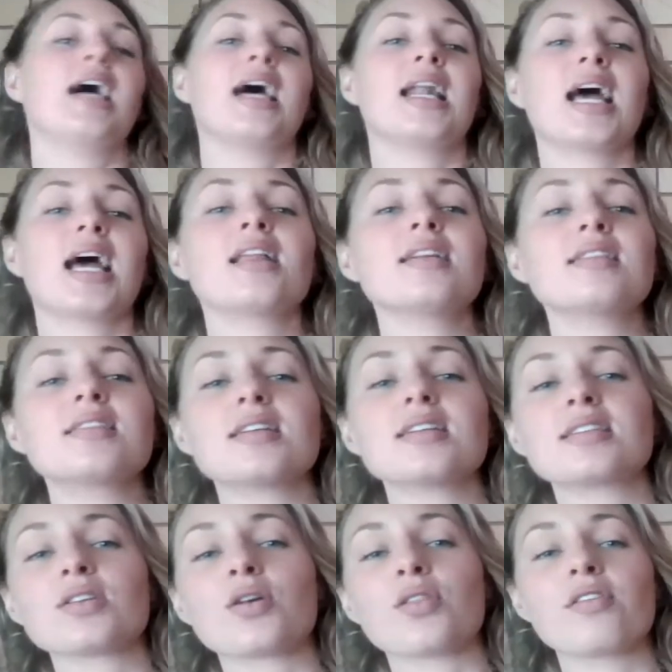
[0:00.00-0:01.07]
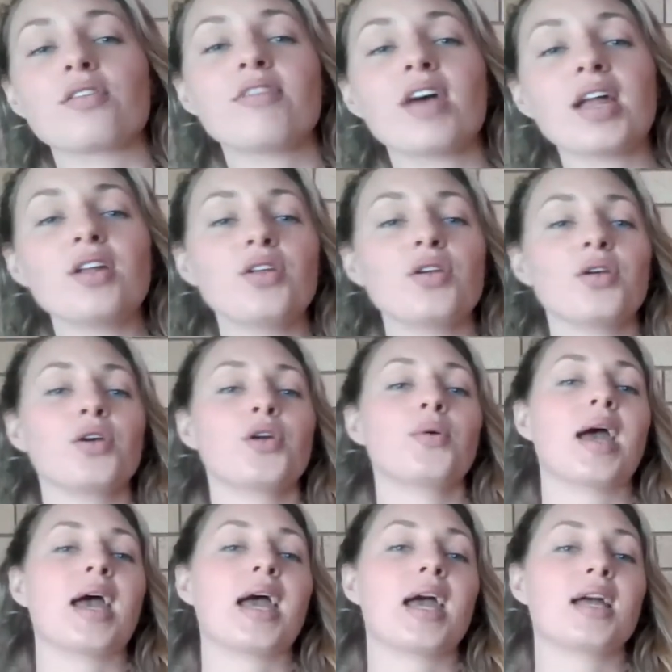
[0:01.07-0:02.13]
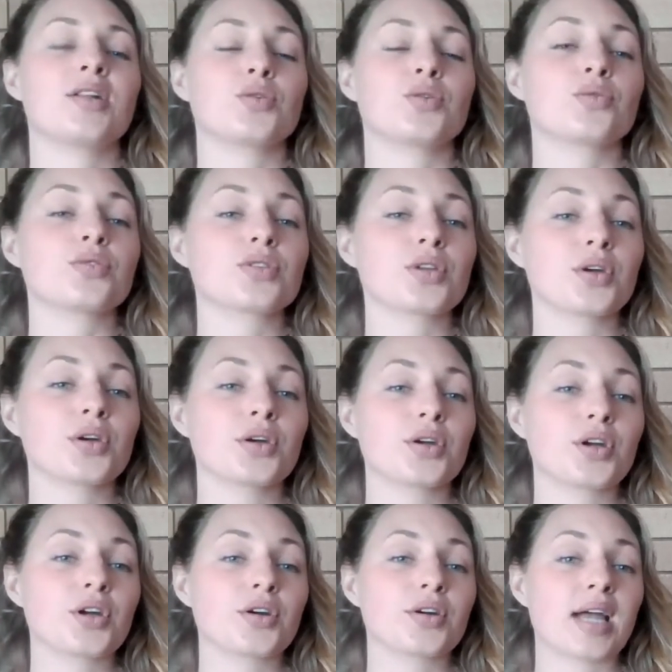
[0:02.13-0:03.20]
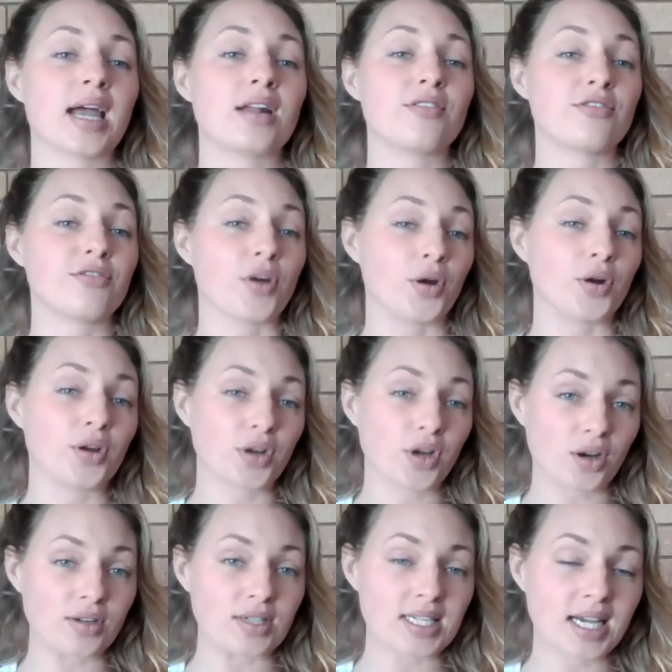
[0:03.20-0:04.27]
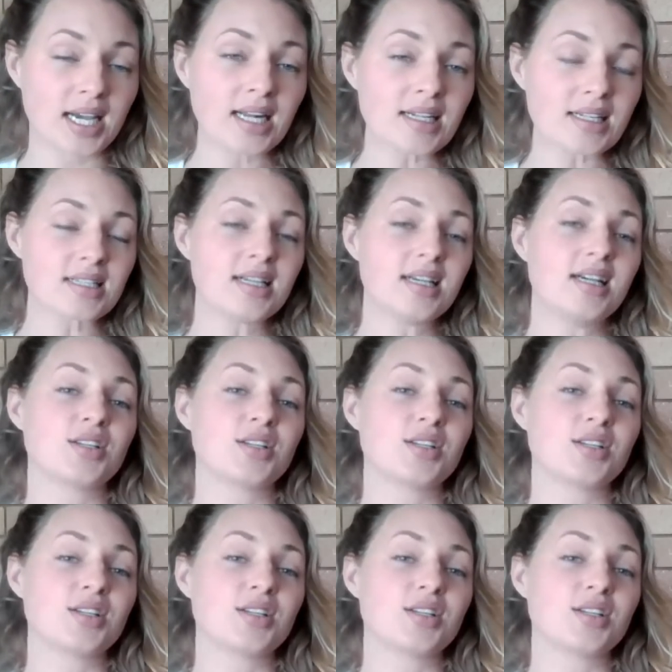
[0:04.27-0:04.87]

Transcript: analysis on the venue and also create photo content